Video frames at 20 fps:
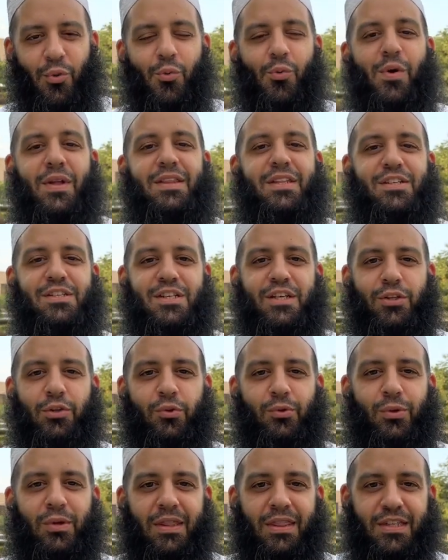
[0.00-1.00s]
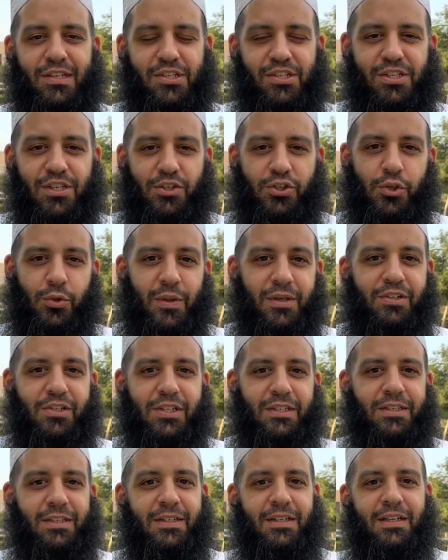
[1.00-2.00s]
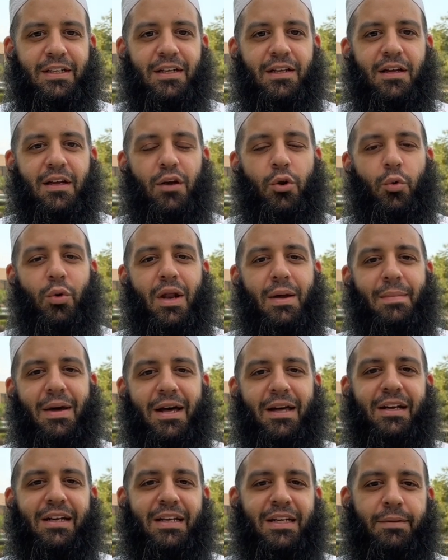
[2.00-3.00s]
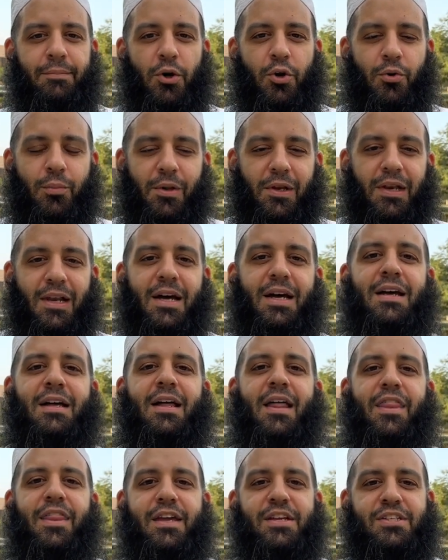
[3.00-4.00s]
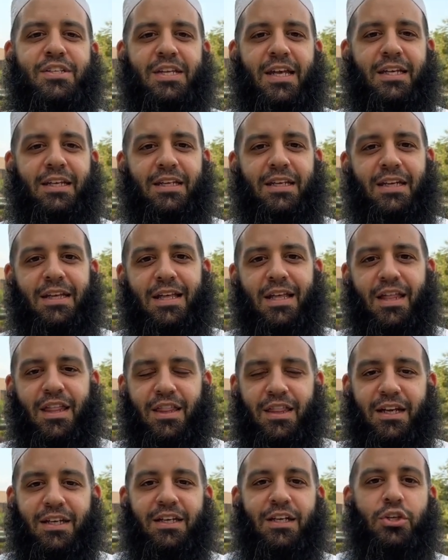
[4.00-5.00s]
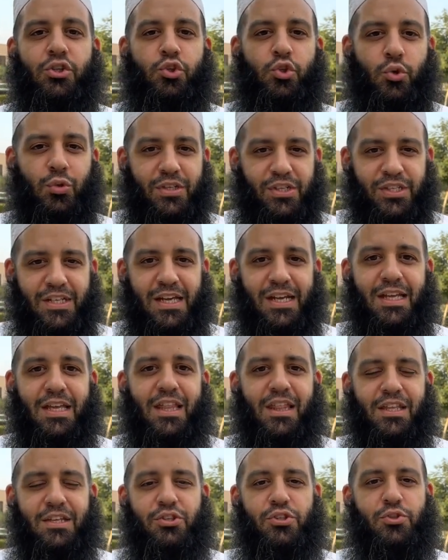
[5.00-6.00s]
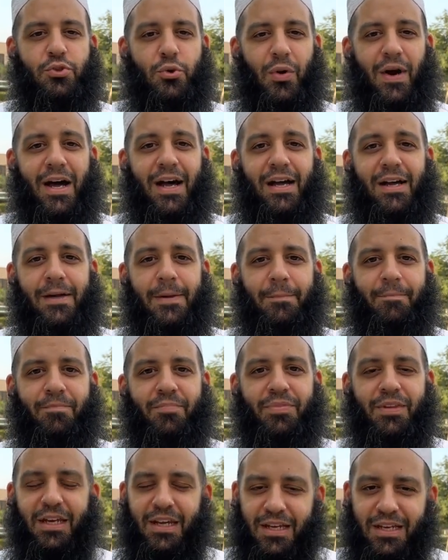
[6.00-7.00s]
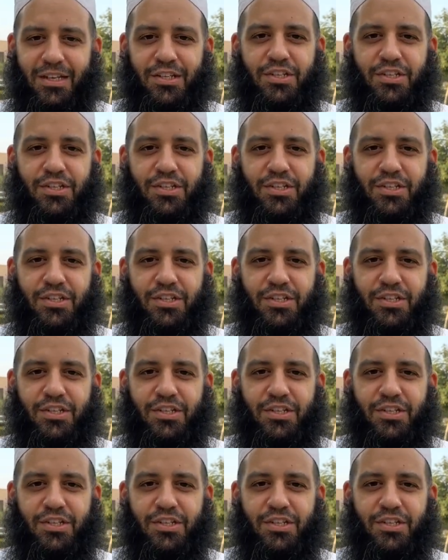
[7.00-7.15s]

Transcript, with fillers: what does he do in this situation? Al-ulama, rahimahumullah, they said that he should say this dua in